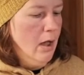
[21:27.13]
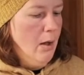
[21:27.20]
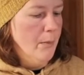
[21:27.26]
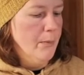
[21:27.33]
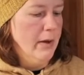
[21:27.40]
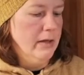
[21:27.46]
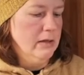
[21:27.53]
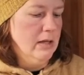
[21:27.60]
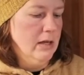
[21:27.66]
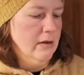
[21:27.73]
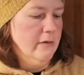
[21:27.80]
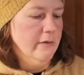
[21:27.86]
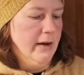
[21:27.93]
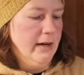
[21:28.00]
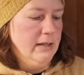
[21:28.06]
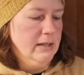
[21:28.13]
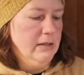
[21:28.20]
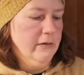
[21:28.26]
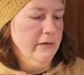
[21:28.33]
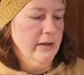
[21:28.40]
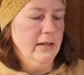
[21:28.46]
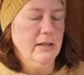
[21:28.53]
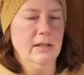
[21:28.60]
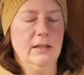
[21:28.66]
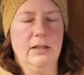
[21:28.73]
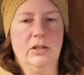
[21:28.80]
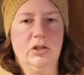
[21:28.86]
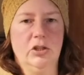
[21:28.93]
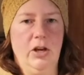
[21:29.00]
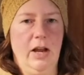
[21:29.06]
but the advice to face
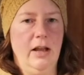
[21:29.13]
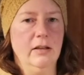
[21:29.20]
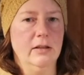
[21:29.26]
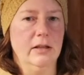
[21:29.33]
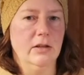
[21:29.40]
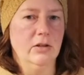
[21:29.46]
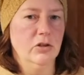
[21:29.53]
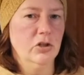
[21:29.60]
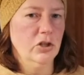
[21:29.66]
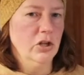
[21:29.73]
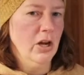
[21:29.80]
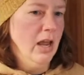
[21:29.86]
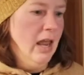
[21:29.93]
this challenge